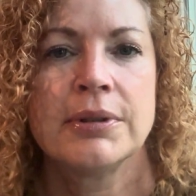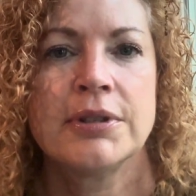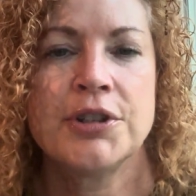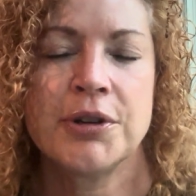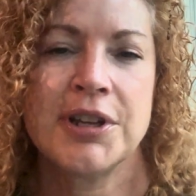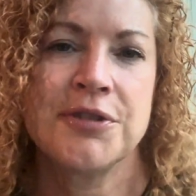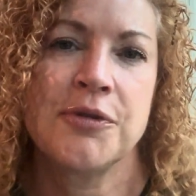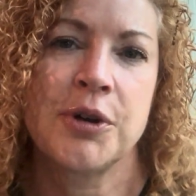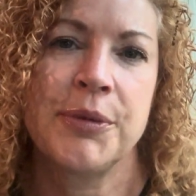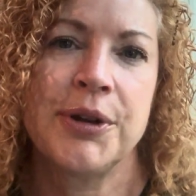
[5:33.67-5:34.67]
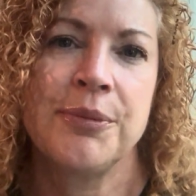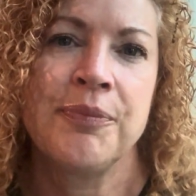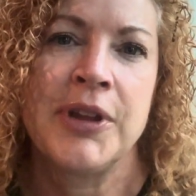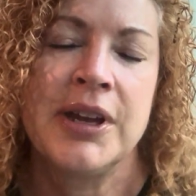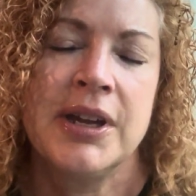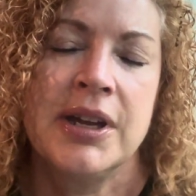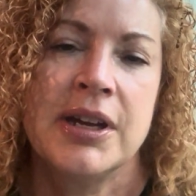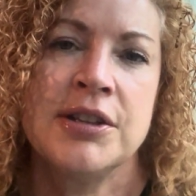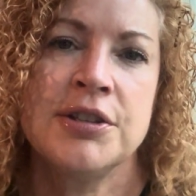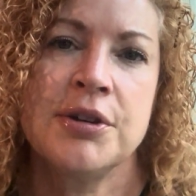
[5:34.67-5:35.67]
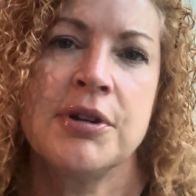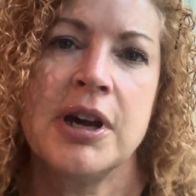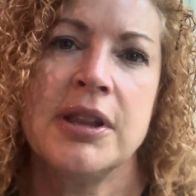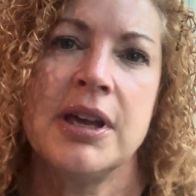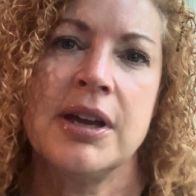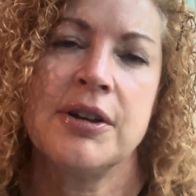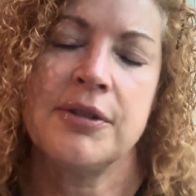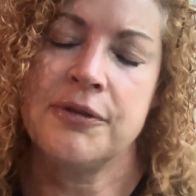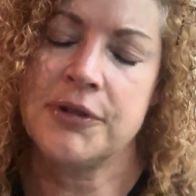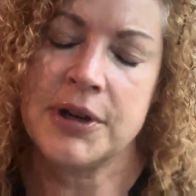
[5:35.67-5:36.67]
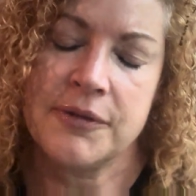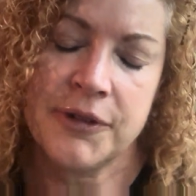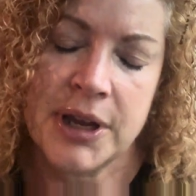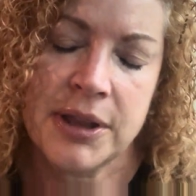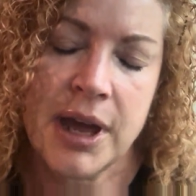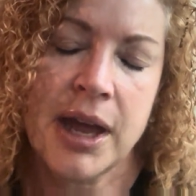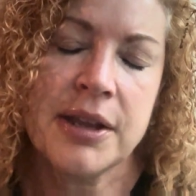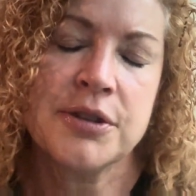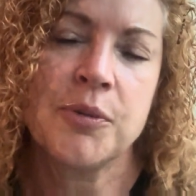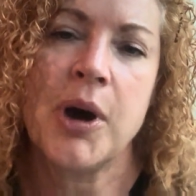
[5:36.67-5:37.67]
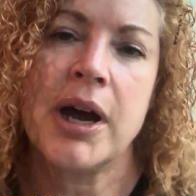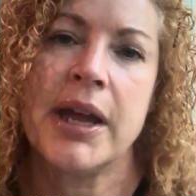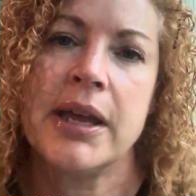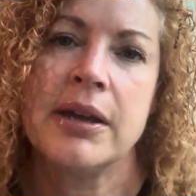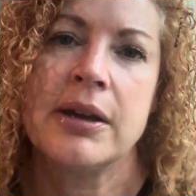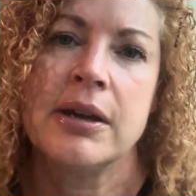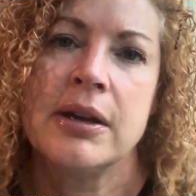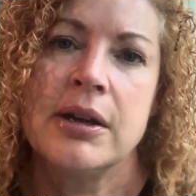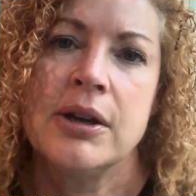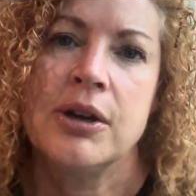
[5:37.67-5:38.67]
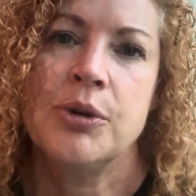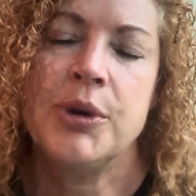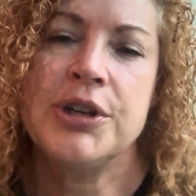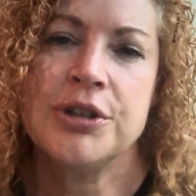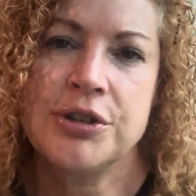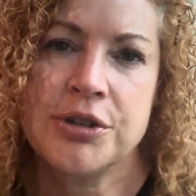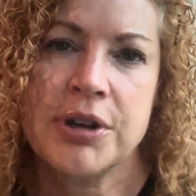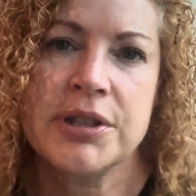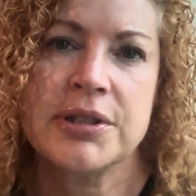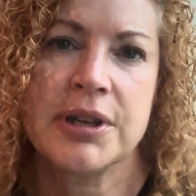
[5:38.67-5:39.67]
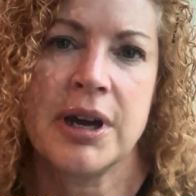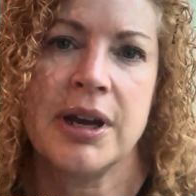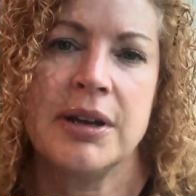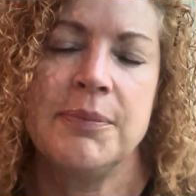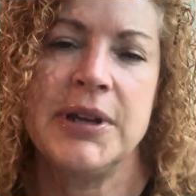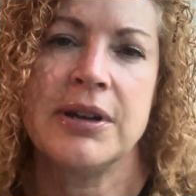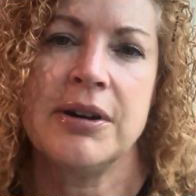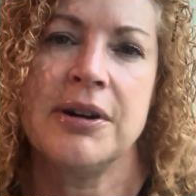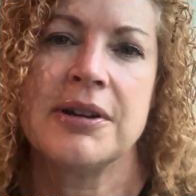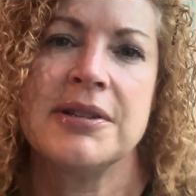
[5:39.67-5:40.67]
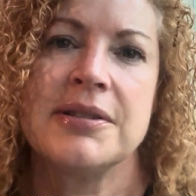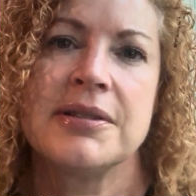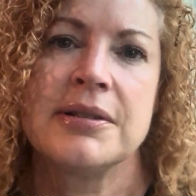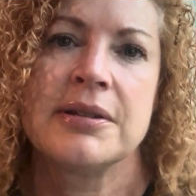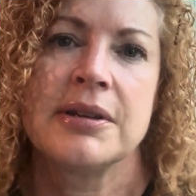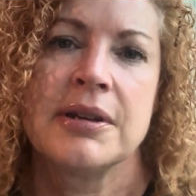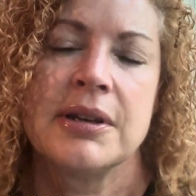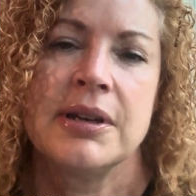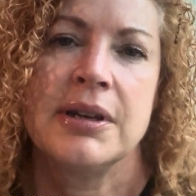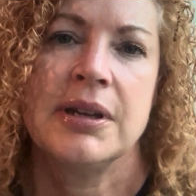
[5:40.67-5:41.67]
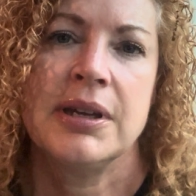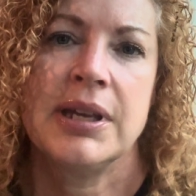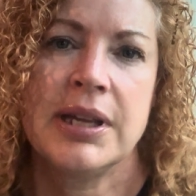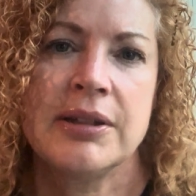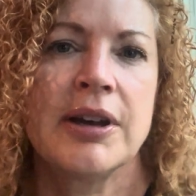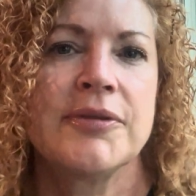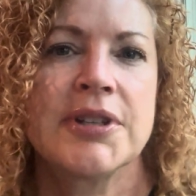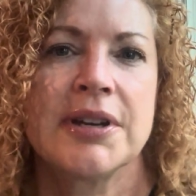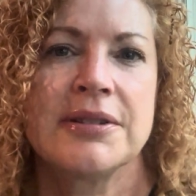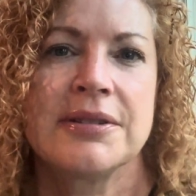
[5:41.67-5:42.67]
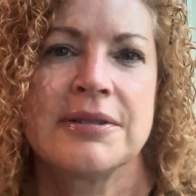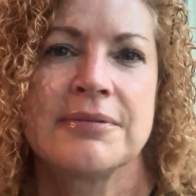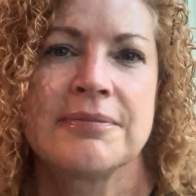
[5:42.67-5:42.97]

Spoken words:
To transform you. And so friend, that is why we should trust God, because he loves us.